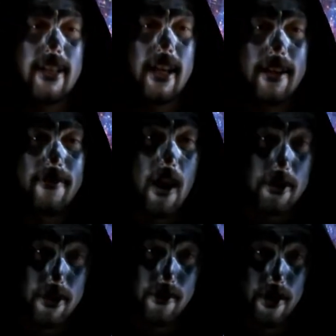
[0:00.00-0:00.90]
If y'all
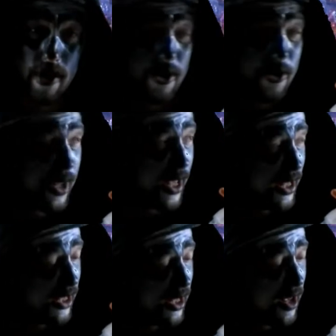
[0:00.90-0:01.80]
don't know who he
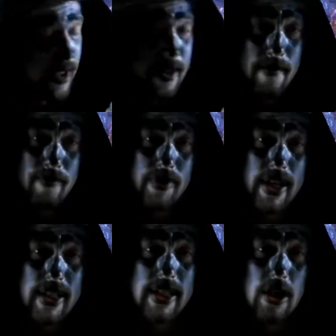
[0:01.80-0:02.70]
is,
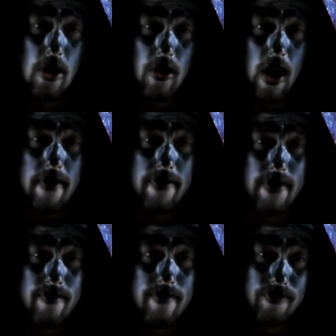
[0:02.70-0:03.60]
this is Olaf.
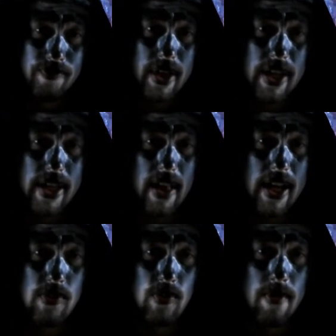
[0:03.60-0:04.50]
He
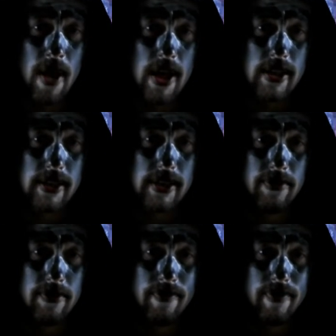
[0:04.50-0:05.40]
likes warm hugs.
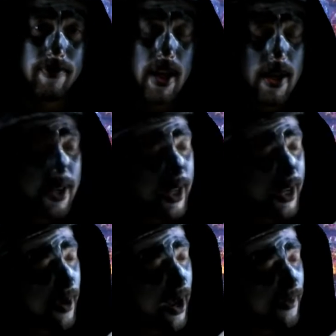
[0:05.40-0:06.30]

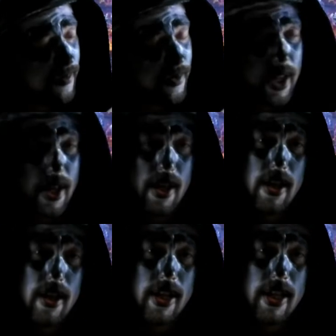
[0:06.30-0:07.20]
Anyway,
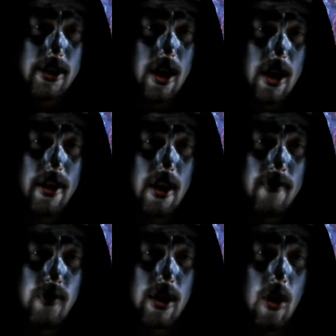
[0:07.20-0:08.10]
it started
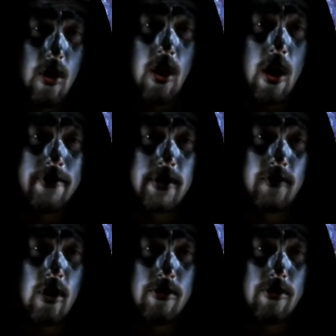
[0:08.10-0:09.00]
off with Olaf's
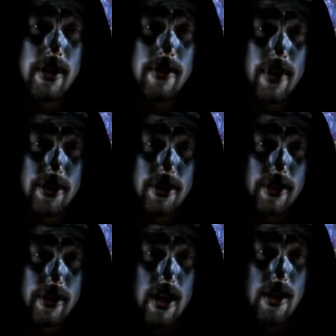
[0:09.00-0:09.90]
Frozen
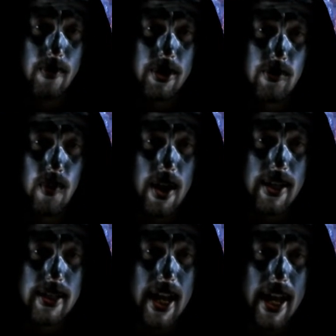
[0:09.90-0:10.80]
Adventure, which
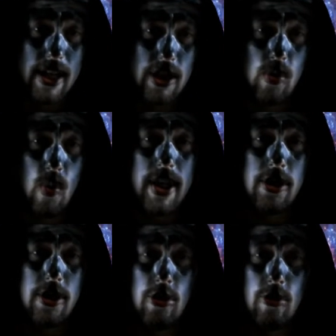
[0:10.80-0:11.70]
was a
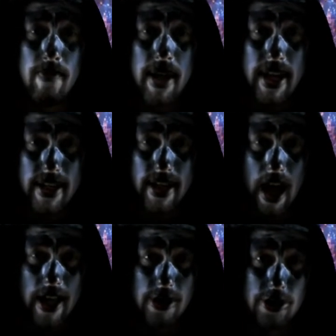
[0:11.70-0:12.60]
22-minute
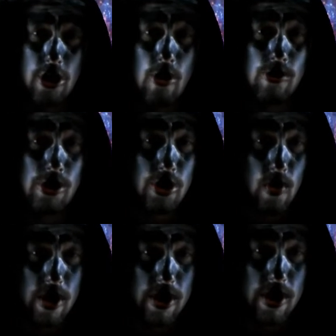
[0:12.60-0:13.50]

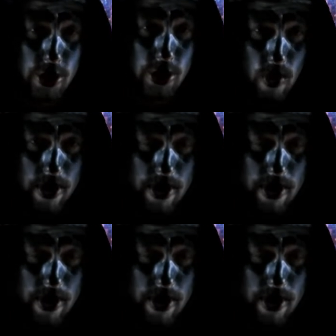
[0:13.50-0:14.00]
not-so-short.